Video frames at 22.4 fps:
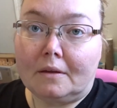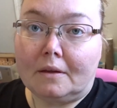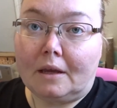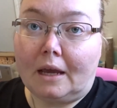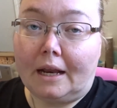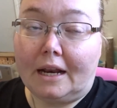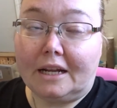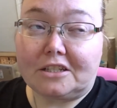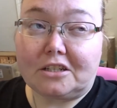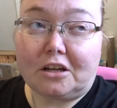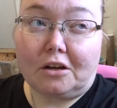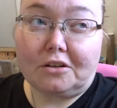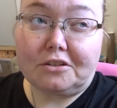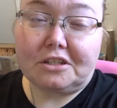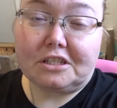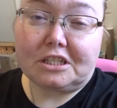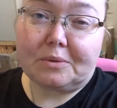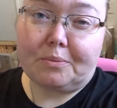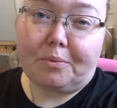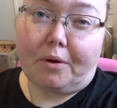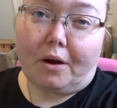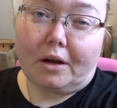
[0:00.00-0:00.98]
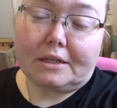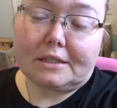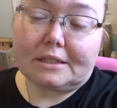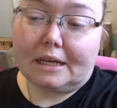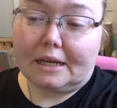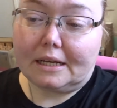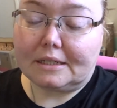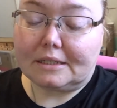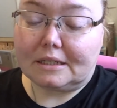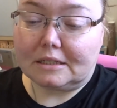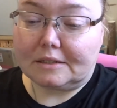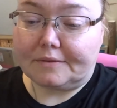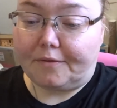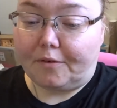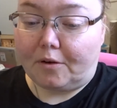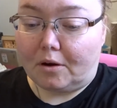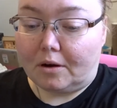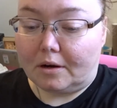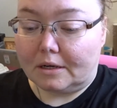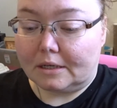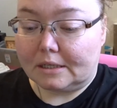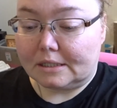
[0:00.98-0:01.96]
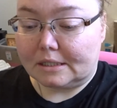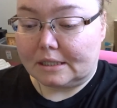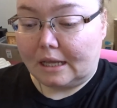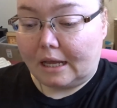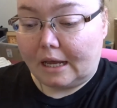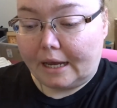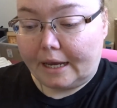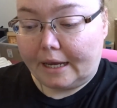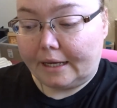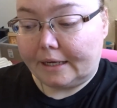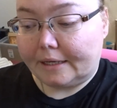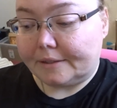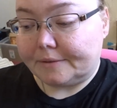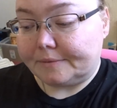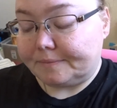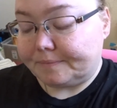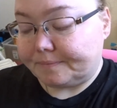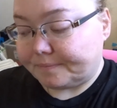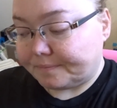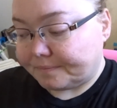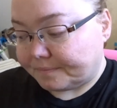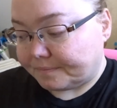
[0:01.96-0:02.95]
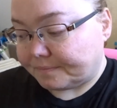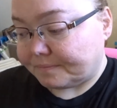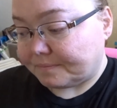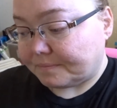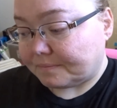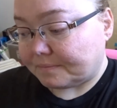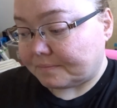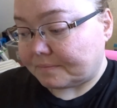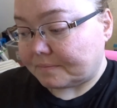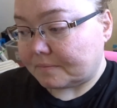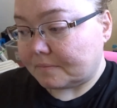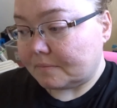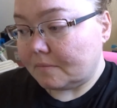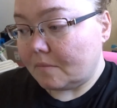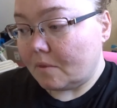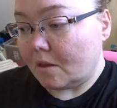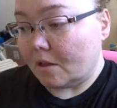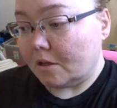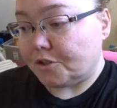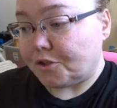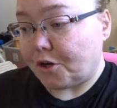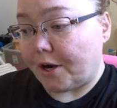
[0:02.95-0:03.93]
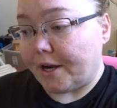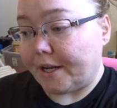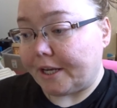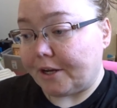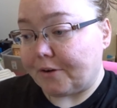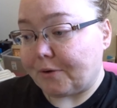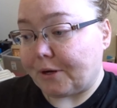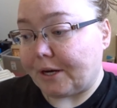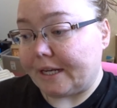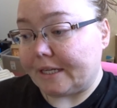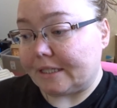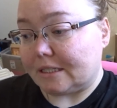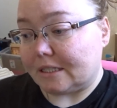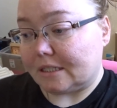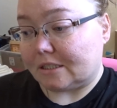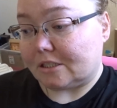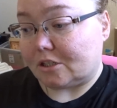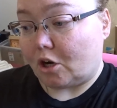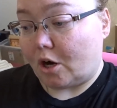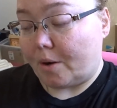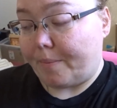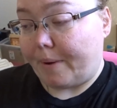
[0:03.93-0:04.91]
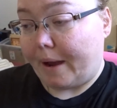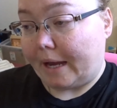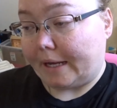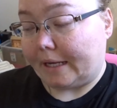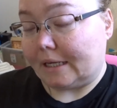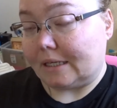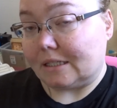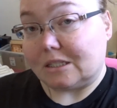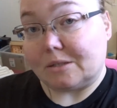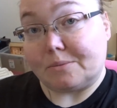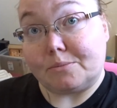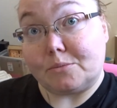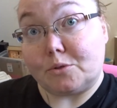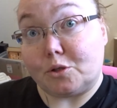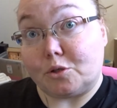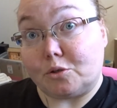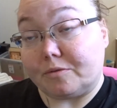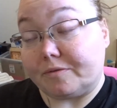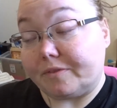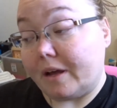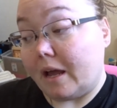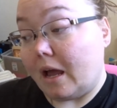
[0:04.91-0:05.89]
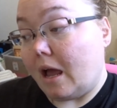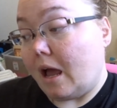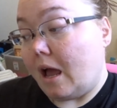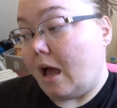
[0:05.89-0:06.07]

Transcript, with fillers: And it's all just a process as far as like... trying to get ready to start packing to move.